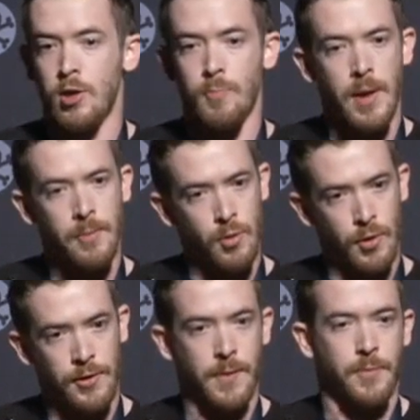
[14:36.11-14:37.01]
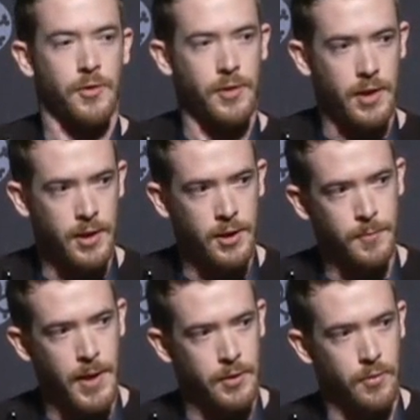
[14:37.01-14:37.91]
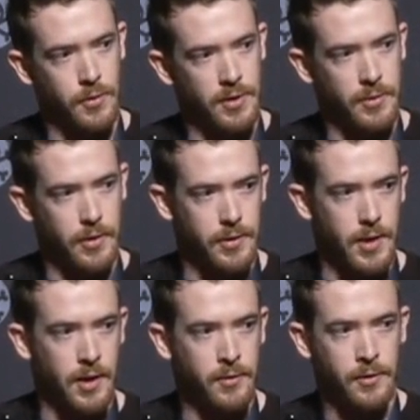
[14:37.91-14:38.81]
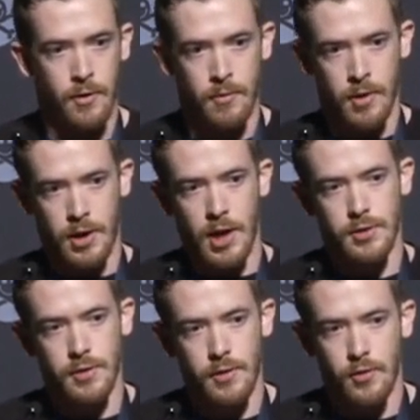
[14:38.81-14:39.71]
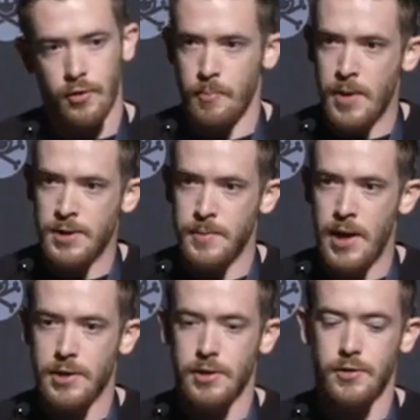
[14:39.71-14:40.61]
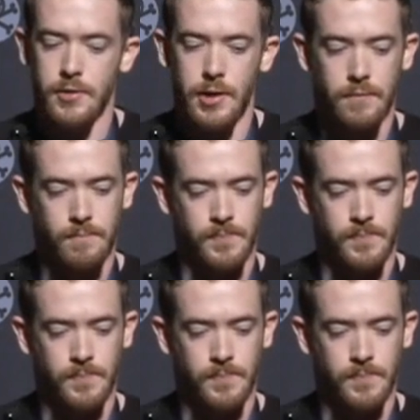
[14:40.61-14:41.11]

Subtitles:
Maybe you want to set up your sticky keys backdoor or something like that. So occasionally there's certain management actions you need.